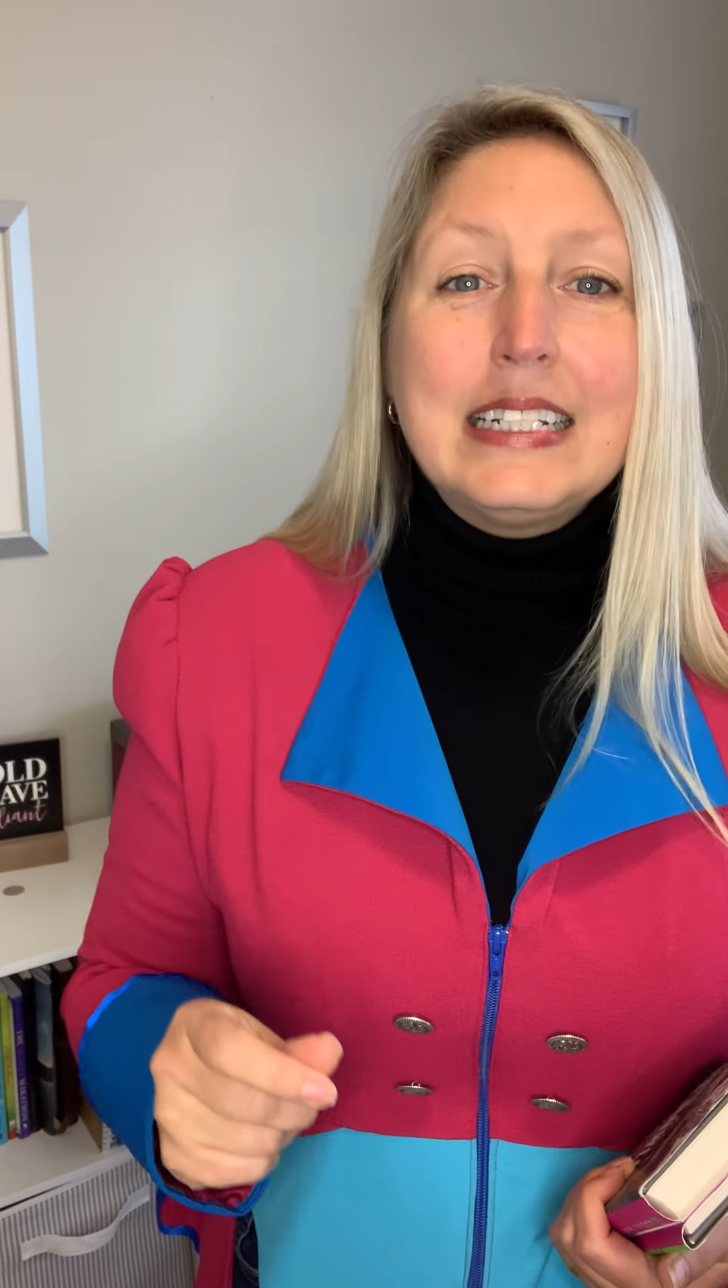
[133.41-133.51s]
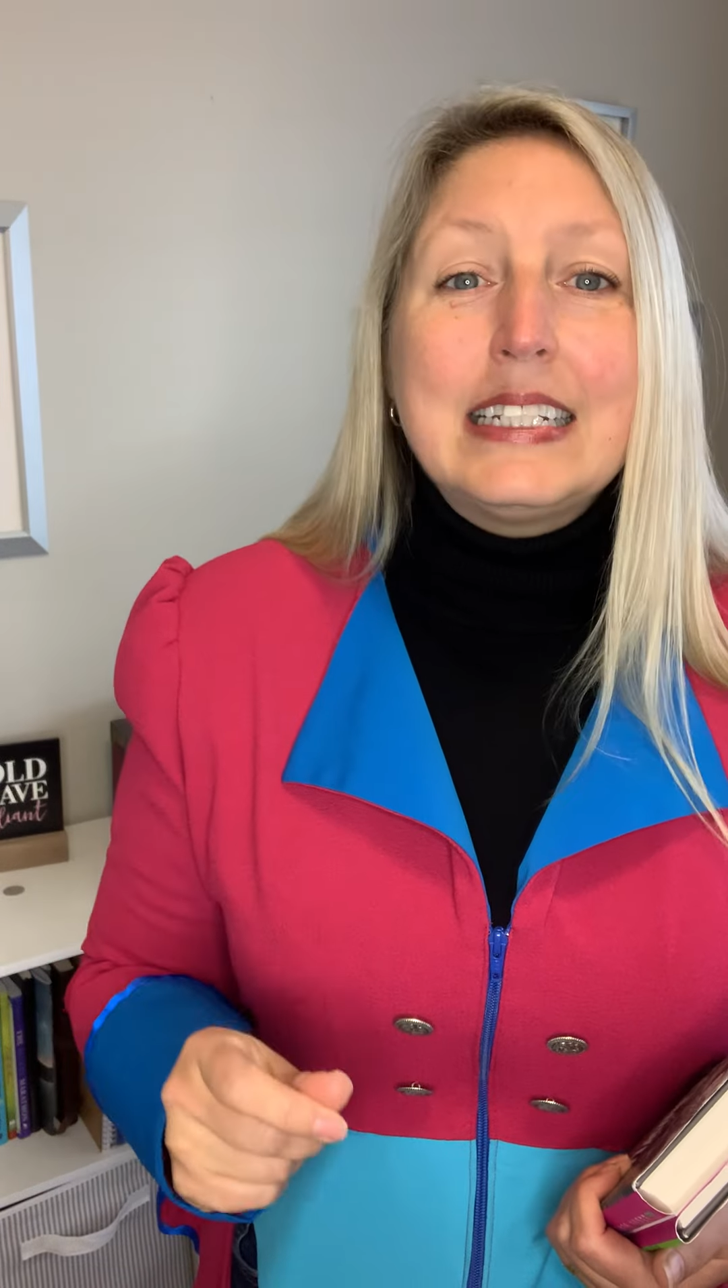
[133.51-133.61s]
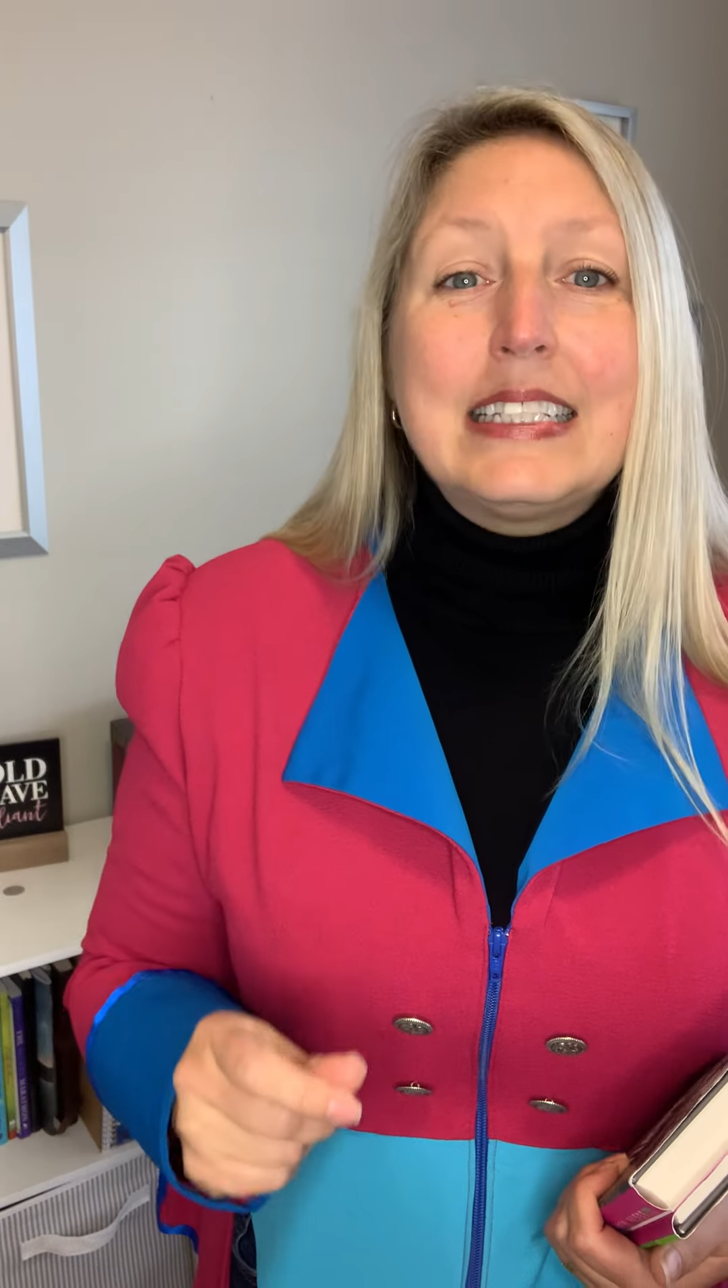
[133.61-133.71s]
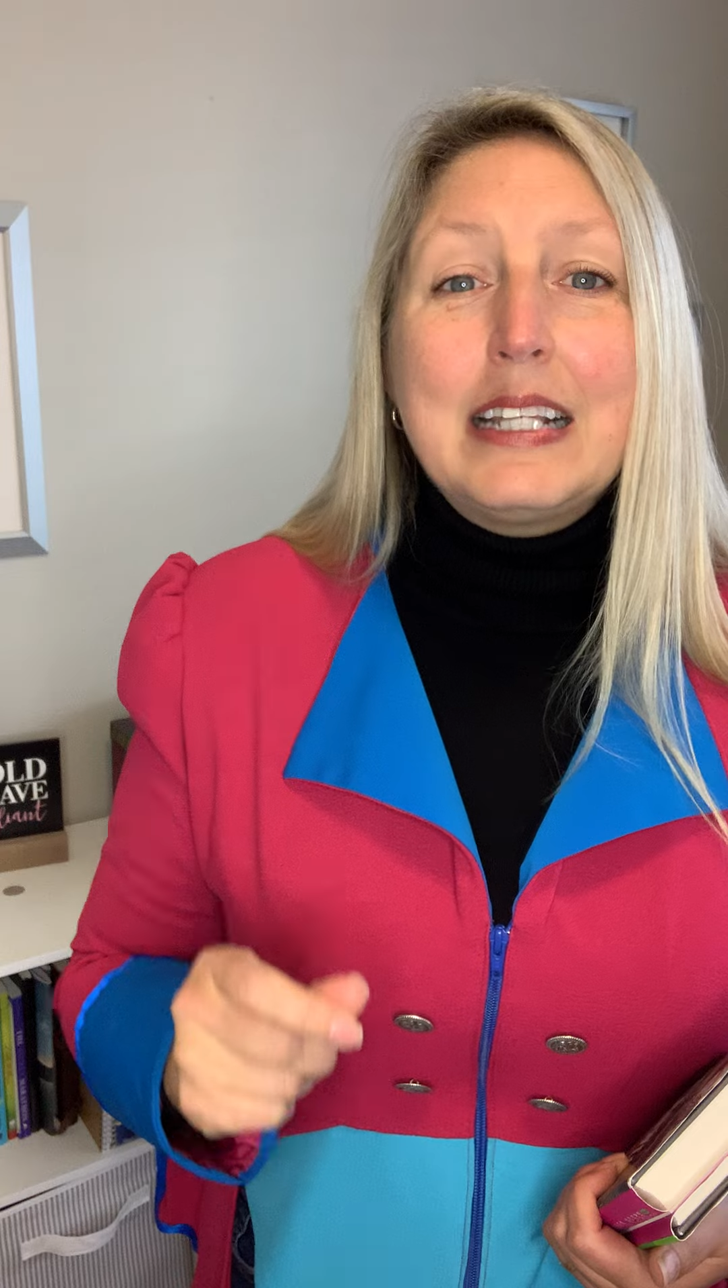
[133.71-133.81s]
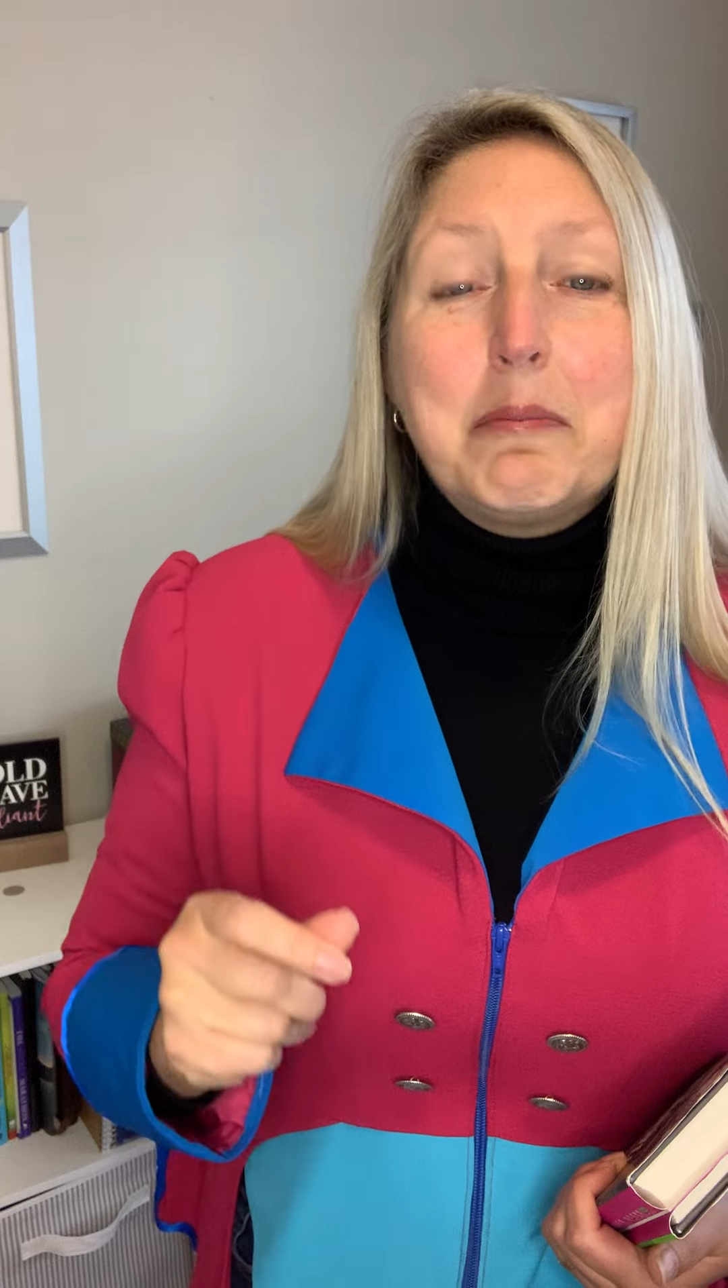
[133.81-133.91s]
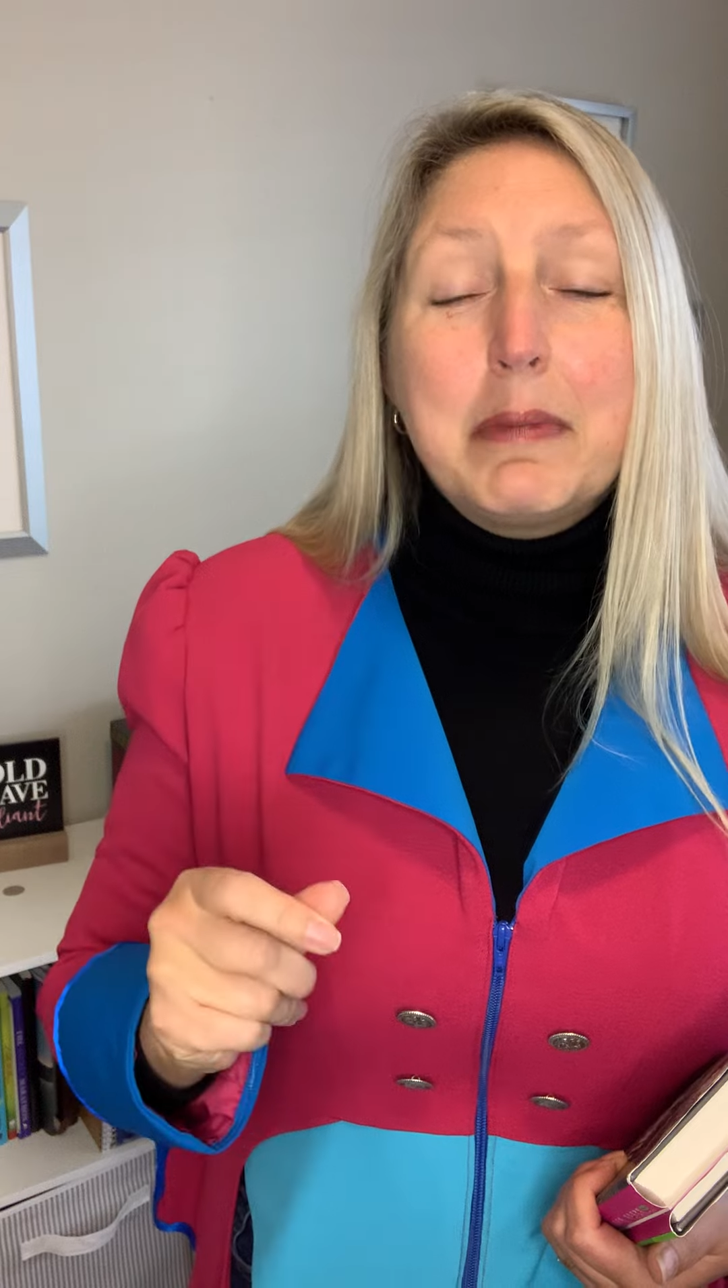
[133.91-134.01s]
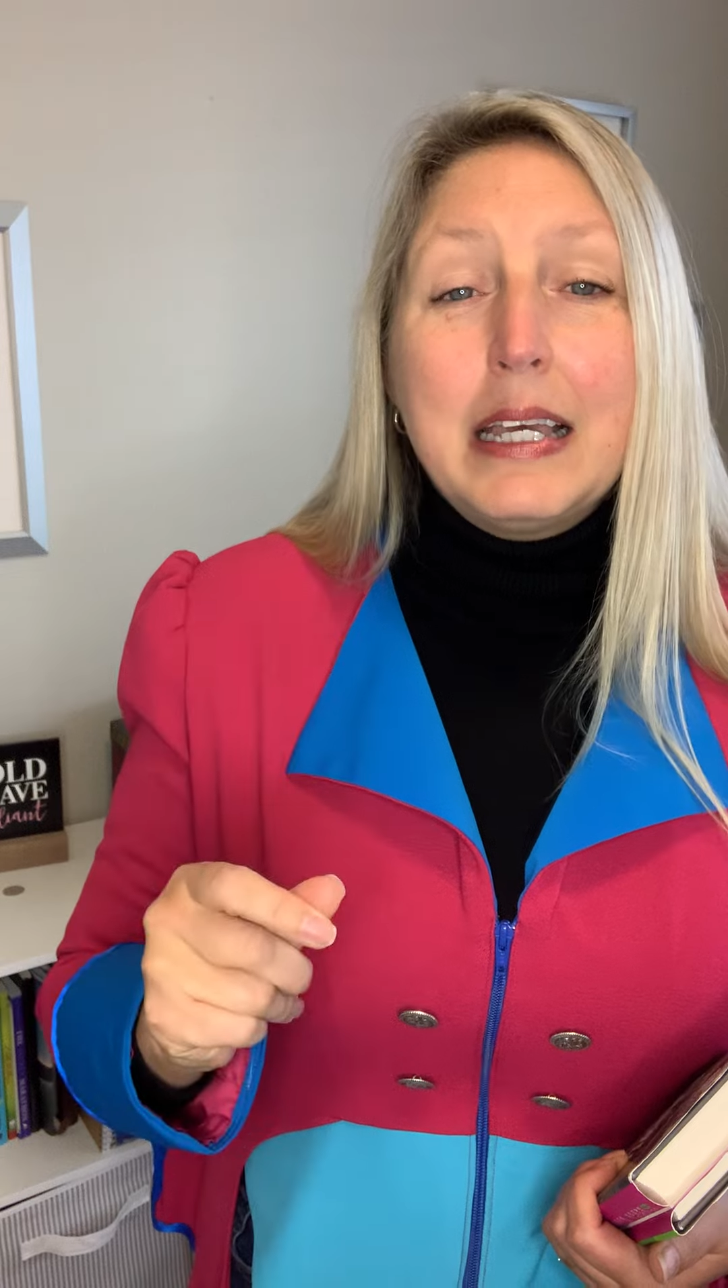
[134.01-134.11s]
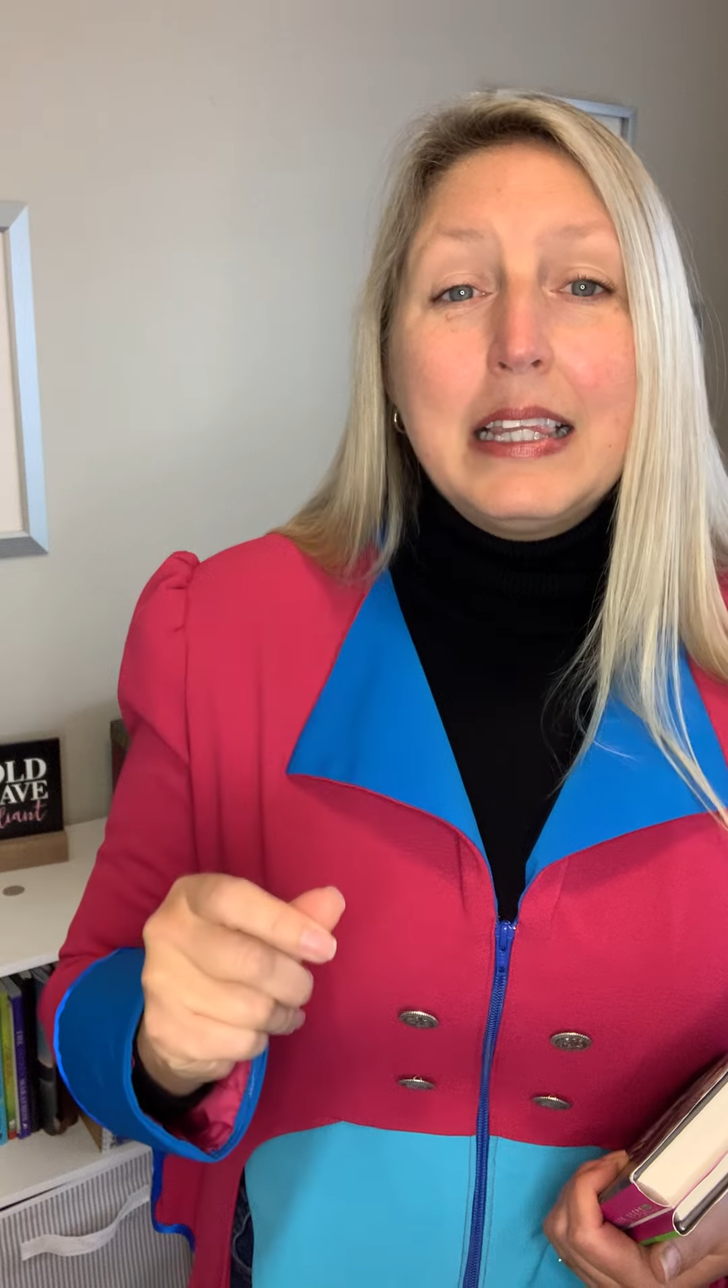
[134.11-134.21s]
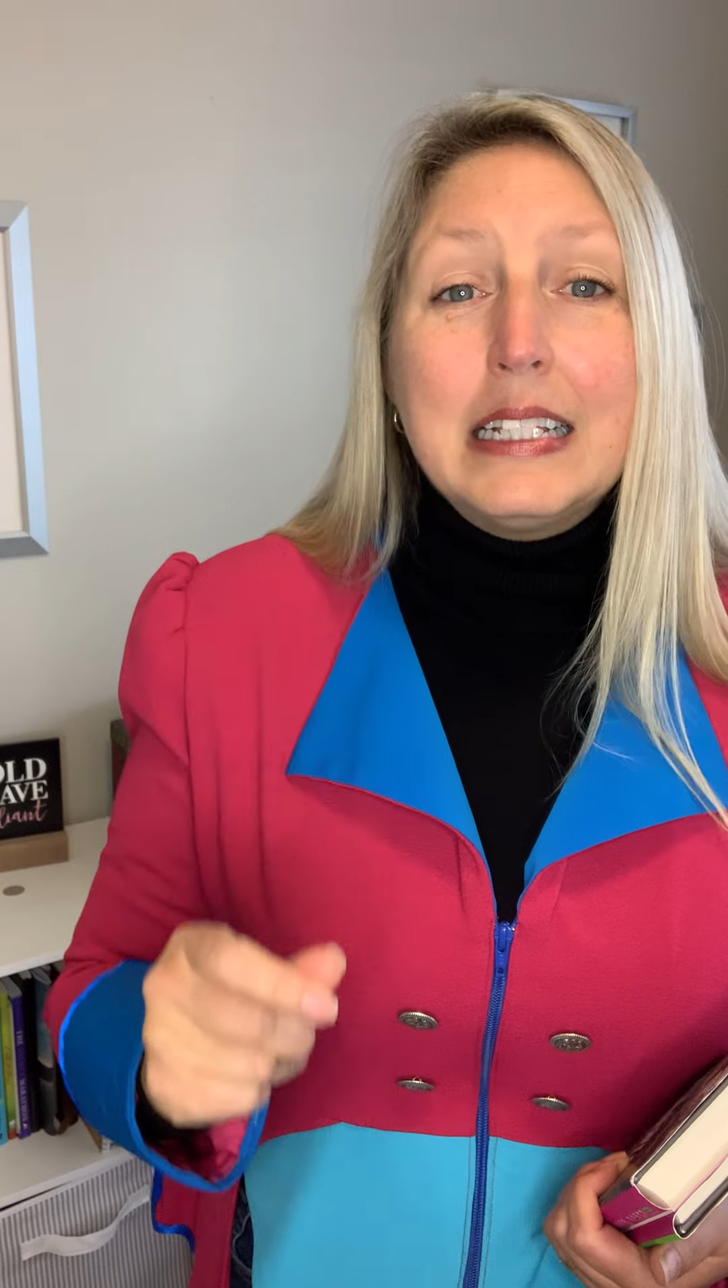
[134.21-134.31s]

to something